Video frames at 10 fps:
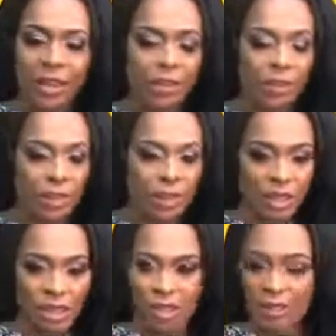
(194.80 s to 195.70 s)
Good
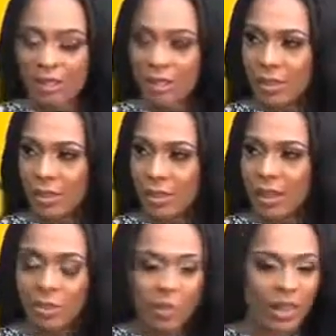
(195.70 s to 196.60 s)
things. Good
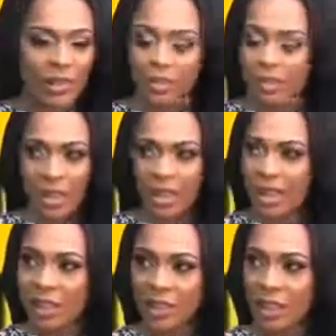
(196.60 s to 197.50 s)
things. We can't just let
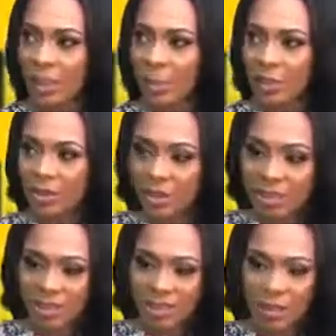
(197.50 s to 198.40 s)
that die, because
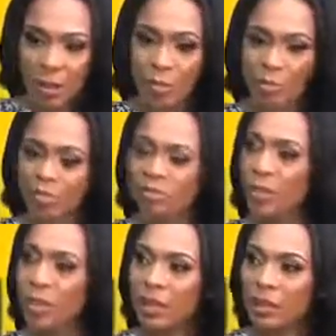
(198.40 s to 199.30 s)
this is a
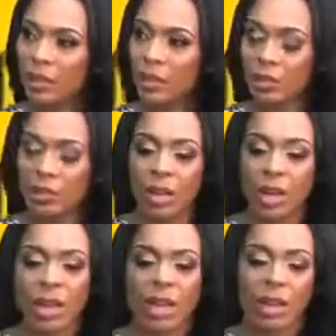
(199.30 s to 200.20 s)
movement,
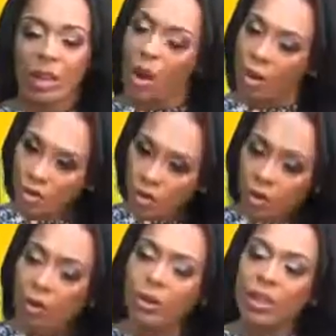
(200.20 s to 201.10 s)

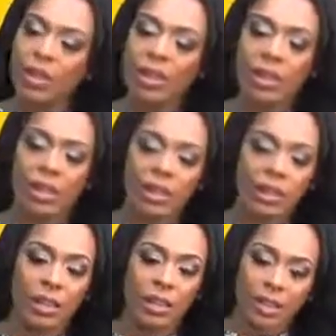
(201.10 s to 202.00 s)
Also, the
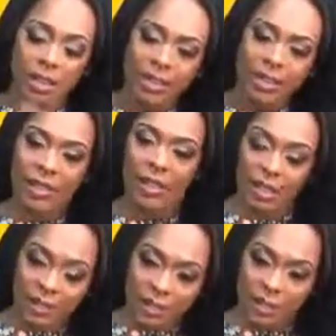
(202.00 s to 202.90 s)

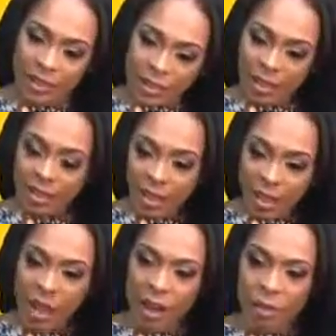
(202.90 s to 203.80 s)
incident in the
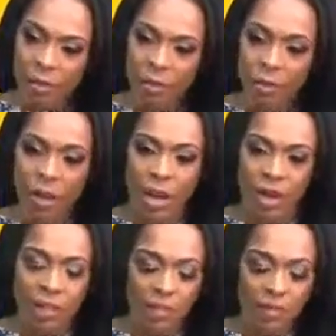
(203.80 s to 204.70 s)
house,
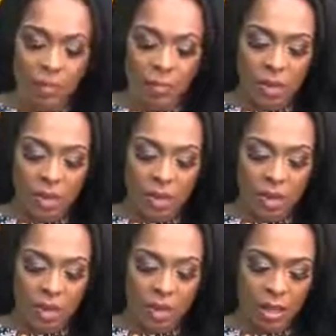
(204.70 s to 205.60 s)
has given me
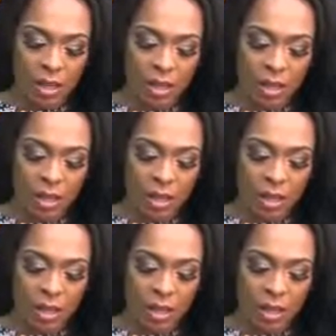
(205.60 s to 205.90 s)
a